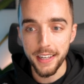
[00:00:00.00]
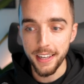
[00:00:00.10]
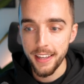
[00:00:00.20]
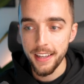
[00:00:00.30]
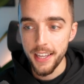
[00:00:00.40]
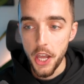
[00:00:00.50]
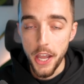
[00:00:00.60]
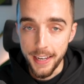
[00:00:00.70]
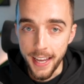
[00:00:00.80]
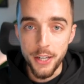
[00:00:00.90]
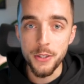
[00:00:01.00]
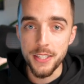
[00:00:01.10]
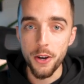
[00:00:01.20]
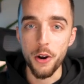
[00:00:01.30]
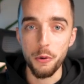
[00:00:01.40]
like an
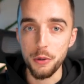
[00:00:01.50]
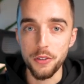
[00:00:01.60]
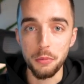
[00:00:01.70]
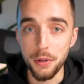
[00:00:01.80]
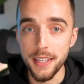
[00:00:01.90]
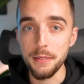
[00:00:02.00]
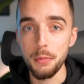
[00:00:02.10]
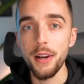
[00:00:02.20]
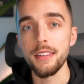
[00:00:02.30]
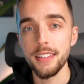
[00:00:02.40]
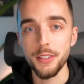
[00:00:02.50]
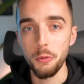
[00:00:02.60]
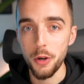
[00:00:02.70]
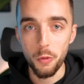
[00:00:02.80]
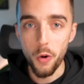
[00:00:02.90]
agency owner would feel pretty compelled to
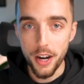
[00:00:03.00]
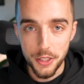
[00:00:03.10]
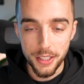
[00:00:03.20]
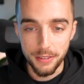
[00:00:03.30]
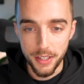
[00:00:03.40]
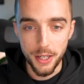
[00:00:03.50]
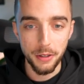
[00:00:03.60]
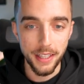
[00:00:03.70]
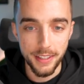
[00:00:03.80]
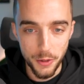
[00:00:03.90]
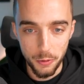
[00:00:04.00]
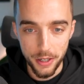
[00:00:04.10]
want to watch a video like this